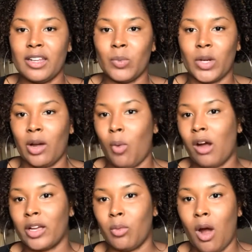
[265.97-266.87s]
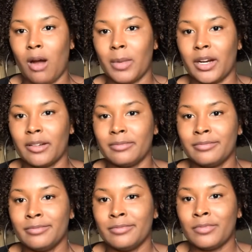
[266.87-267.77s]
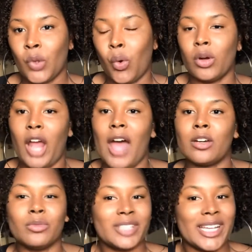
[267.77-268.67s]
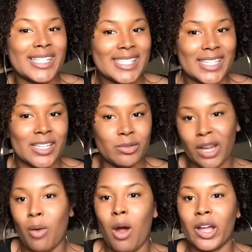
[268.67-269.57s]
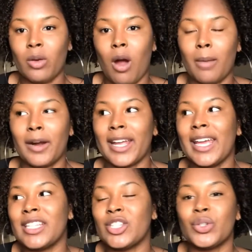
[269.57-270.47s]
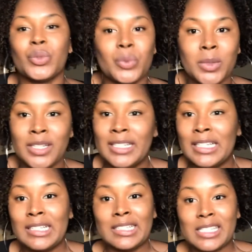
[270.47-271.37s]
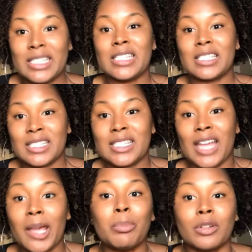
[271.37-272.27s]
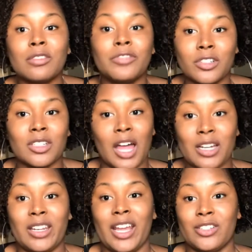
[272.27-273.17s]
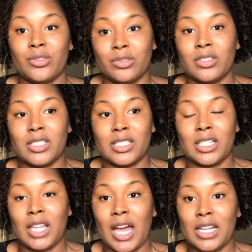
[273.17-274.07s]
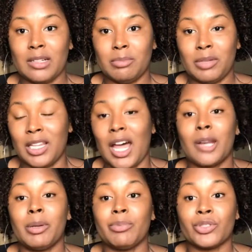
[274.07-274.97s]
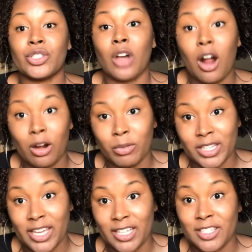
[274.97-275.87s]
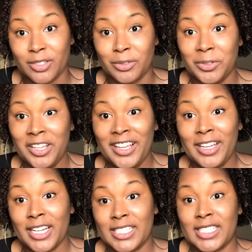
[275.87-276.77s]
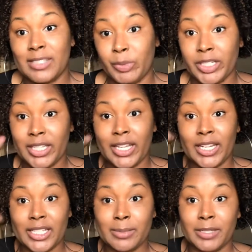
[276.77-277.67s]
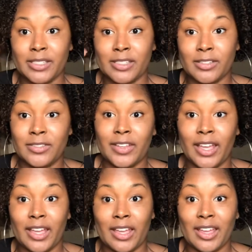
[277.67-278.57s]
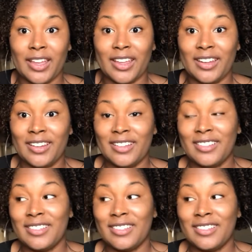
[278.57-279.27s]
when I walk in Walmart, or that I don't think to get when I walk in Walmart. Cantu is a staple for a lot of naturals. It's a lot of people start with Cantu because it's really inexpensive, and